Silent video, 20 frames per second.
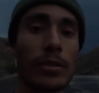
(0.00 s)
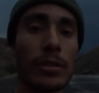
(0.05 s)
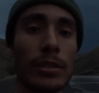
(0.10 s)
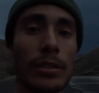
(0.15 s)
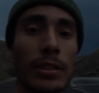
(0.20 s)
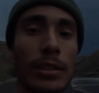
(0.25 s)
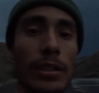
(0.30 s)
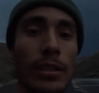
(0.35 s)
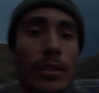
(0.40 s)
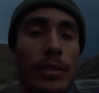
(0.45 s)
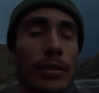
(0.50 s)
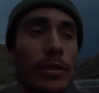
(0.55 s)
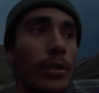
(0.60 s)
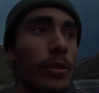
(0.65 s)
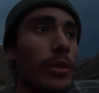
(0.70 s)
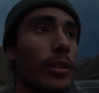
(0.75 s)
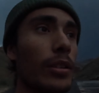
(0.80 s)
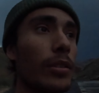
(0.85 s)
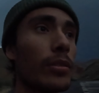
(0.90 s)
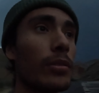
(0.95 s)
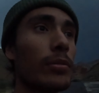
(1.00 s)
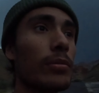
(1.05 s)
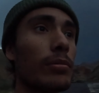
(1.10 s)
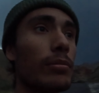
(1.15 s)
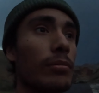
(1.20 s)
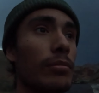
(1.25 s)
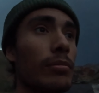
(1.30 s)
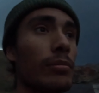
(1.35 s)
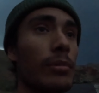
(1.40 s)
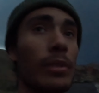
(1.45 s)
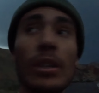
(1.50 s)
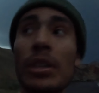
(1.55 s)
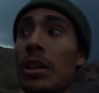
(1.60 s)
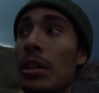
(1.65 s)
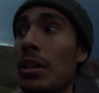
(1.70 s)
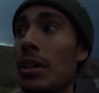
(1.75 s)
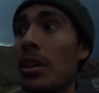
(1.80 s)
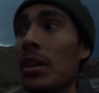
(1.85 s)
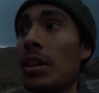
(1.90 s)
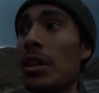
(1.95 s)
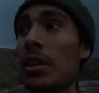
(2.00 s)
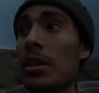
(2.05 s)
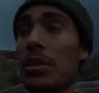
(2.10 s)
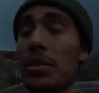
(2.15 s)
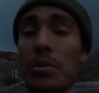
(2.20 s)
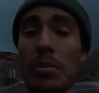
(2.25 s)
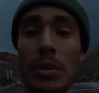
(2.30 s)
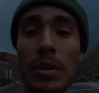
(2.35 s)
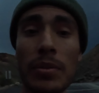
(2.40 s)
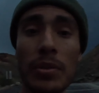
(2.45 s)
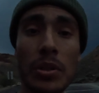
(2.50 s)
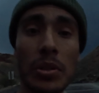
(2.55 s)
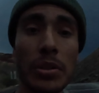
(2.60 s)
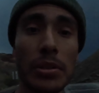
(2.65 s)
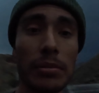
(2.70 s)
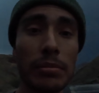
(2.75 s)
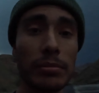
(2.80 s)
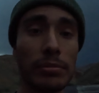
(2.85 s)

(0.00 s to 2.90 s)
in there, go down the river.